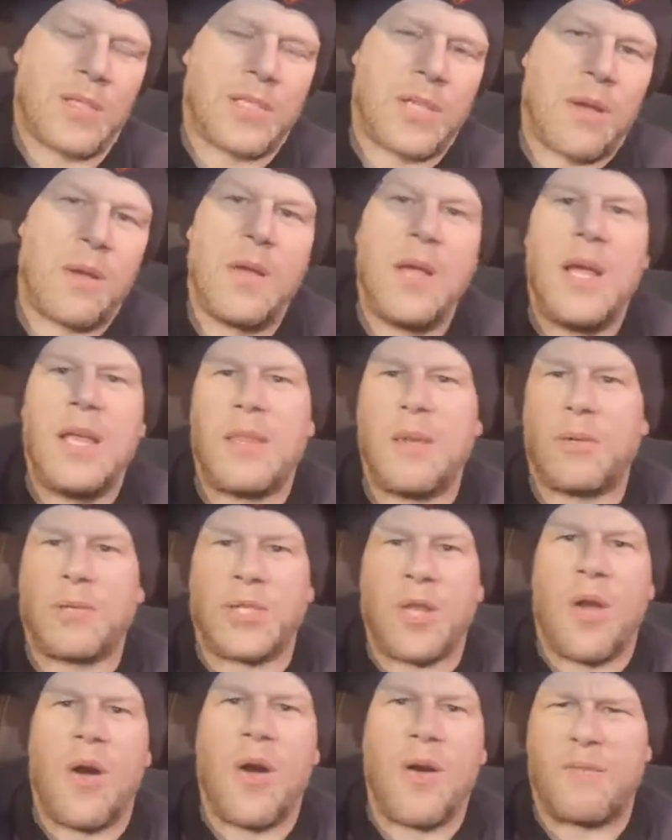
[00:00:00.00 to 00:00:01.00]
So there
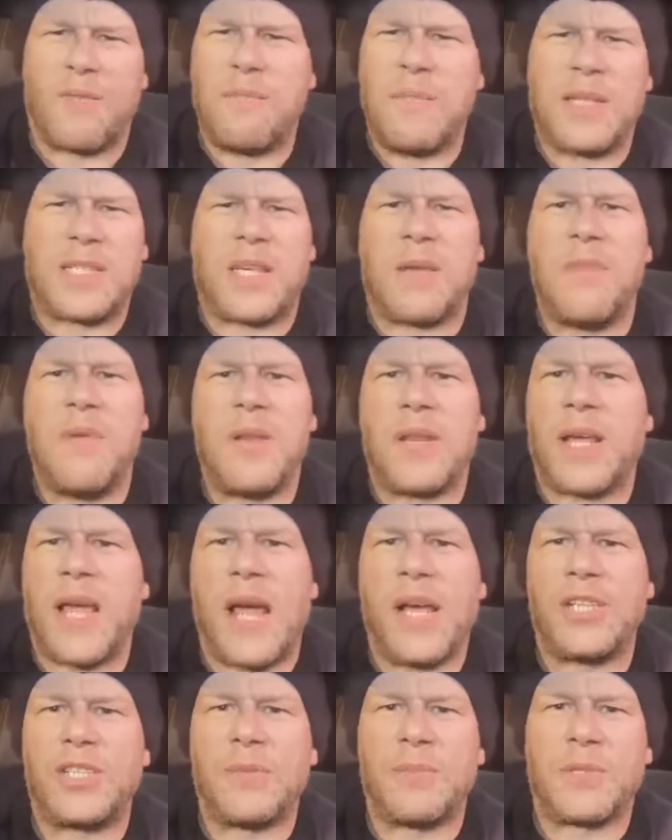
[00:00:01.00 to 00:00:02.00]
was a lot of
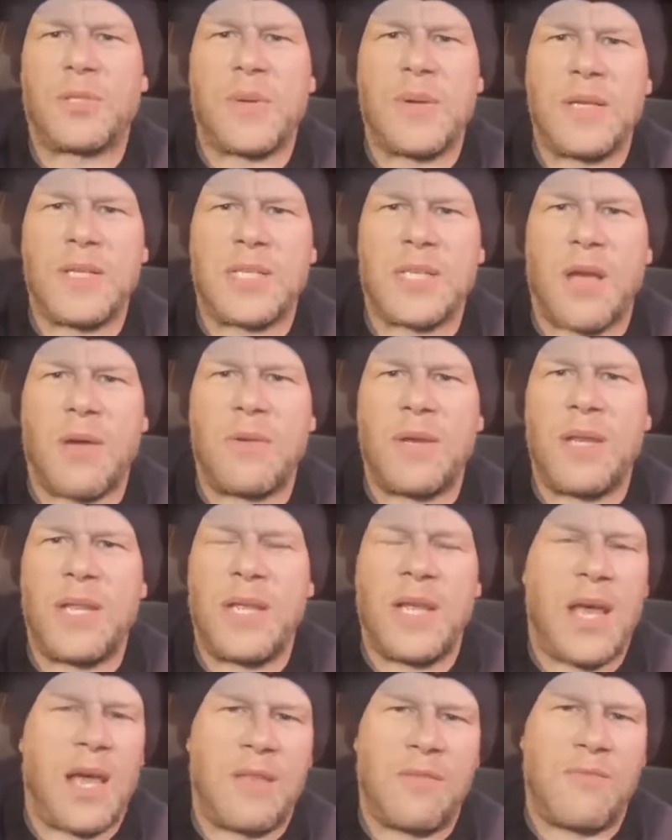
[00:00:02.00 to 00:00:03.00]
miscommunication between
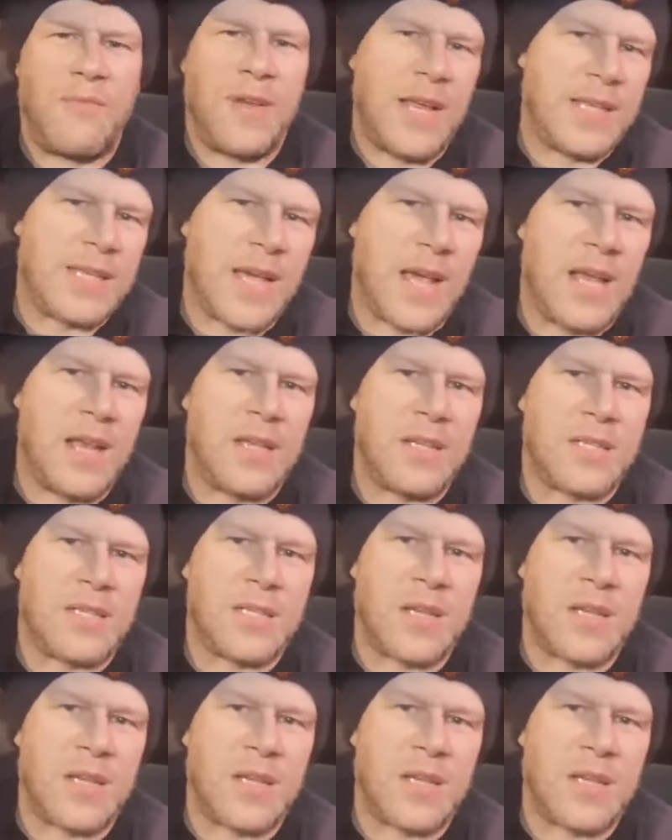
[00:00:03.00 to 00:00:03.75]
Sony and retailers.